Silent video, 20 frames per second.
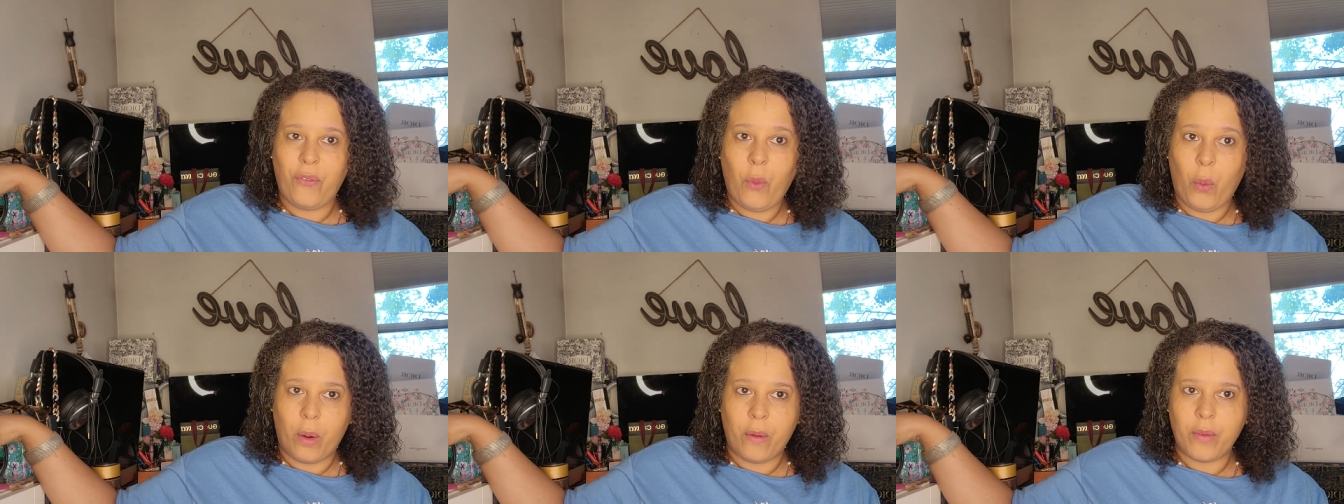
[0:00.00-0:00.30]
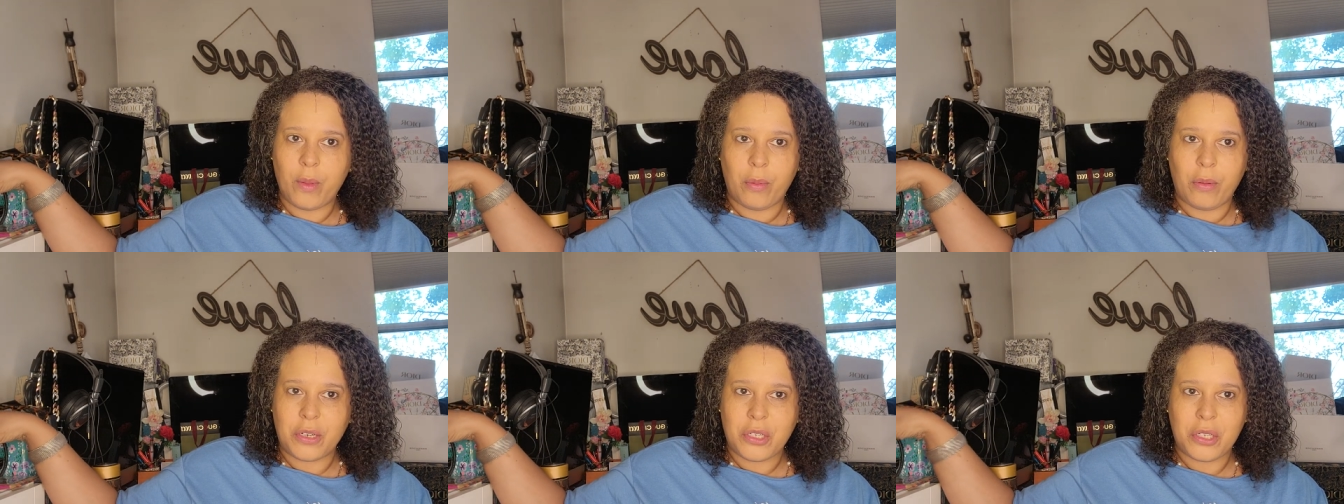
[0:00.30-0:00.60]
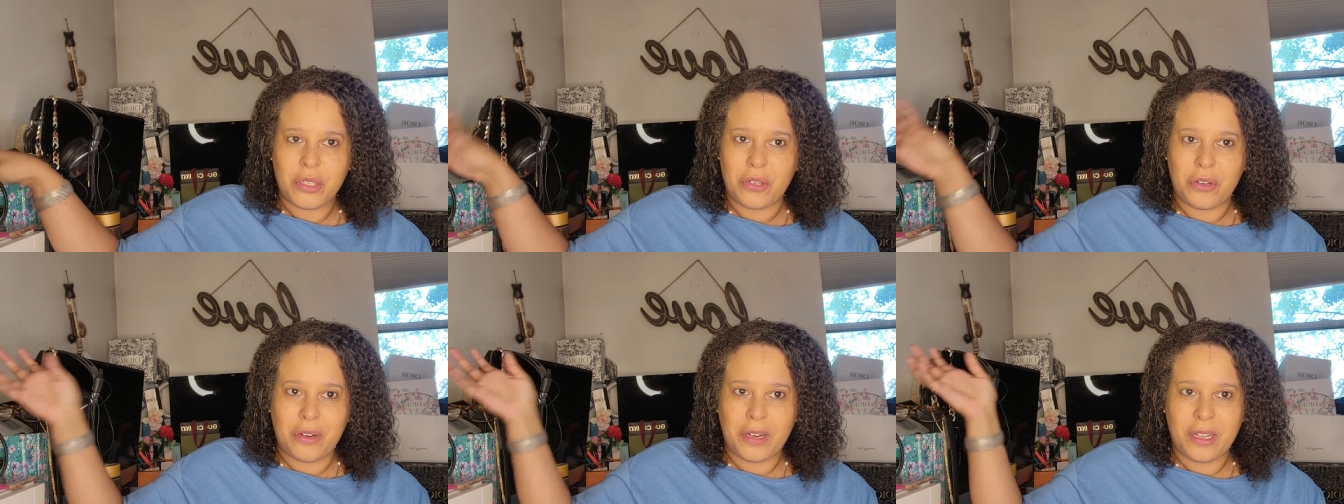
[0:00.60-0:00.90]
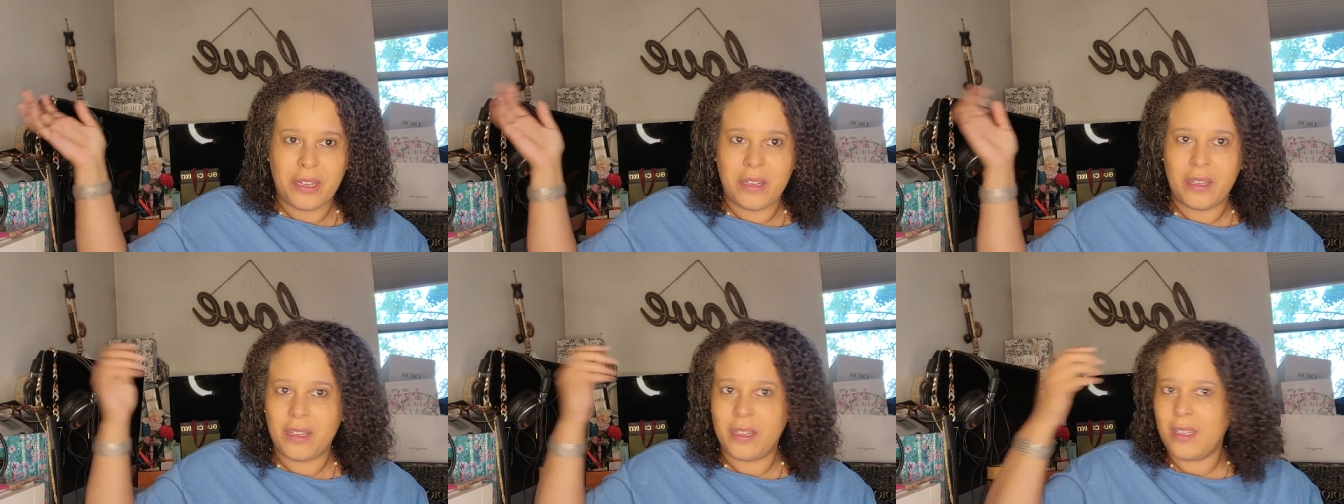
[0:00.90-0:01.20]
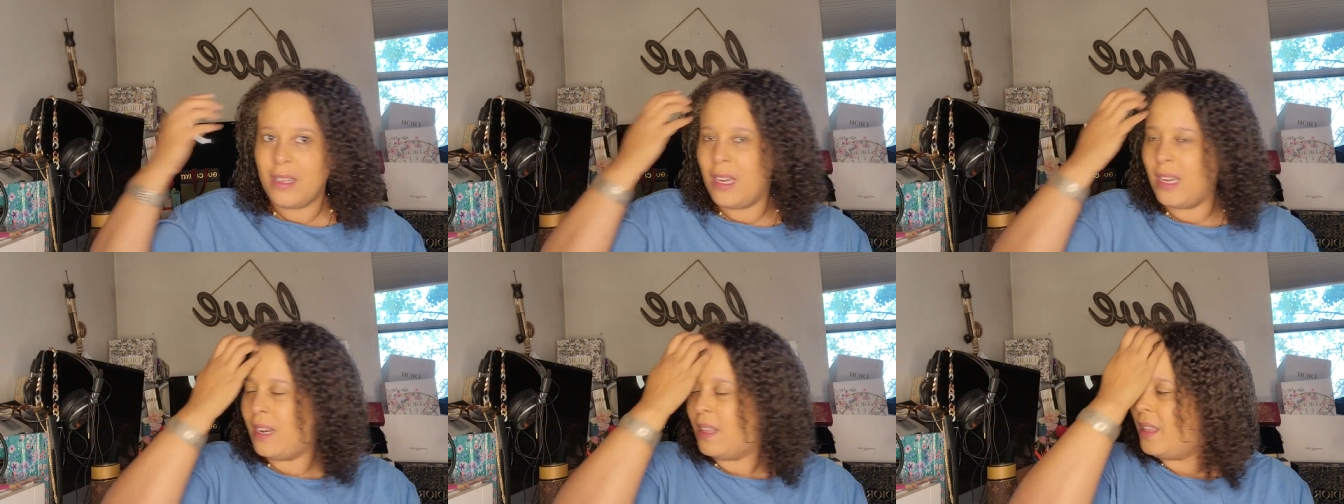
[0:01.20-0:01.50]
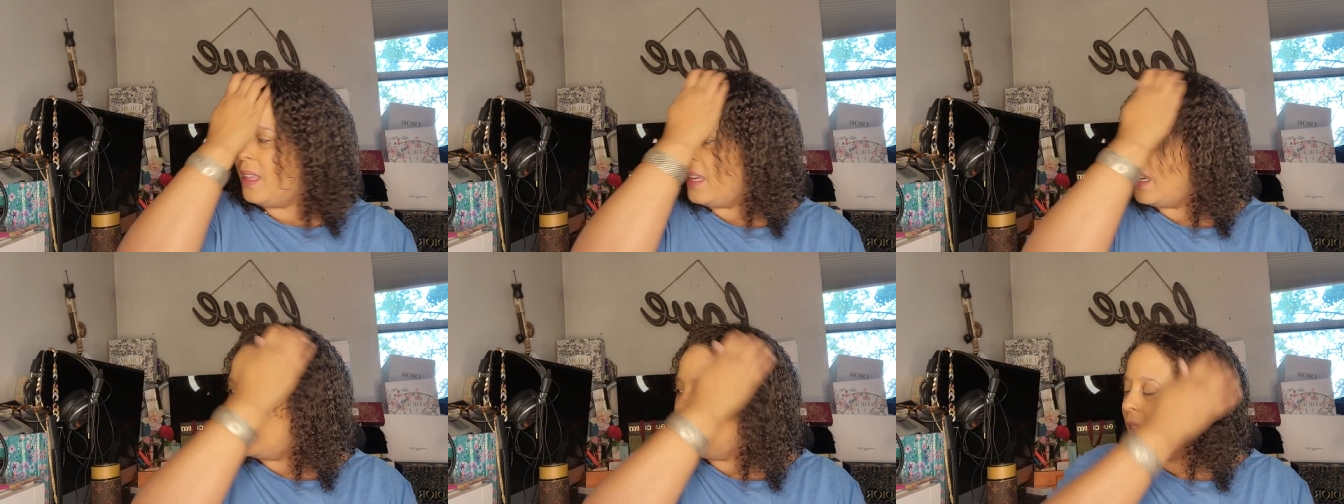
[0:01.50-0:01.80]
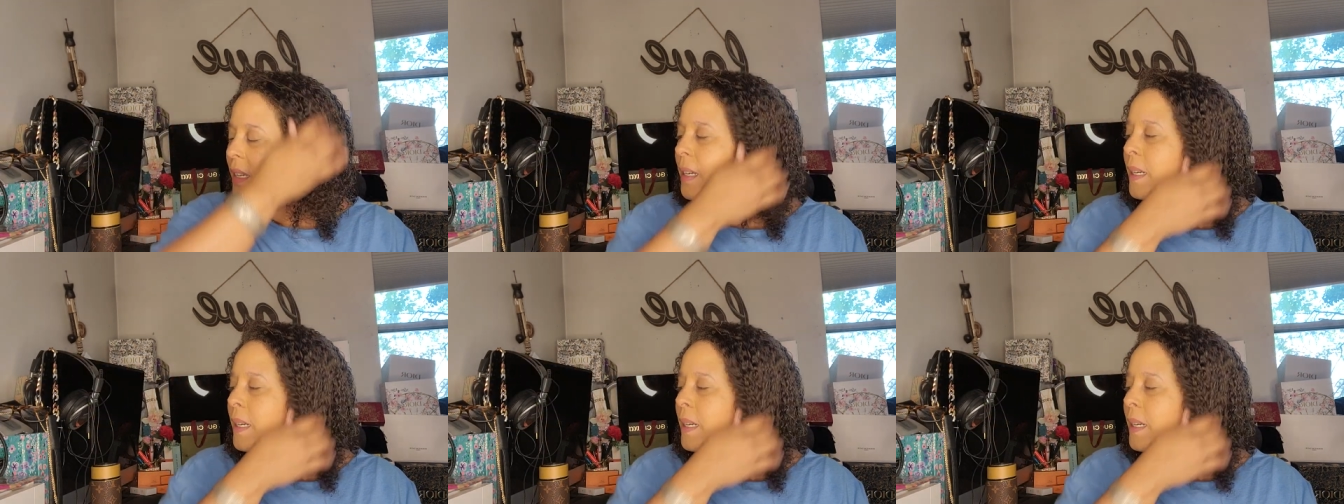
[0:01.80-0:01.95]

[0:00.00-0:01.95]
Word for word: four of the brushes are any good kind of thing.